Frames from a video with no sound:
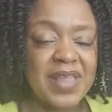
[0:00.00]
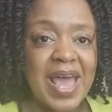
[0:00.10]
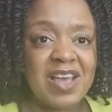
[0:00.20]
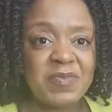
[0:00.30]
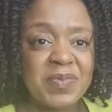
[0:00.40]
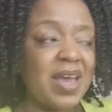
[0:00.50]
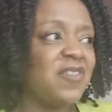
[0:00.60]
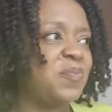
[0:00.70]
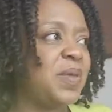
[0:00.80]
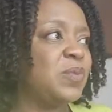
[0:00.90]
that had,
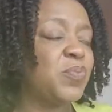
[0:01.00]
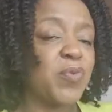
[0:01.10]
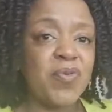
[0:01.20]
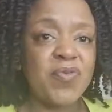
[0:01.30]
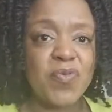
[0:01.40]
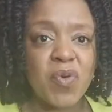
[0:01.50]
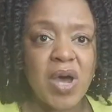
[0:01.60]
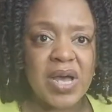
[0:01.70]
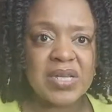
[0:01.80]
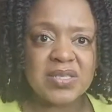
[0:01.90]
have been brought for
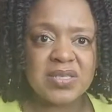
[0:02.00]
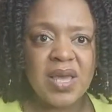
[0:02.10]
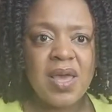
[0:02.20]
us.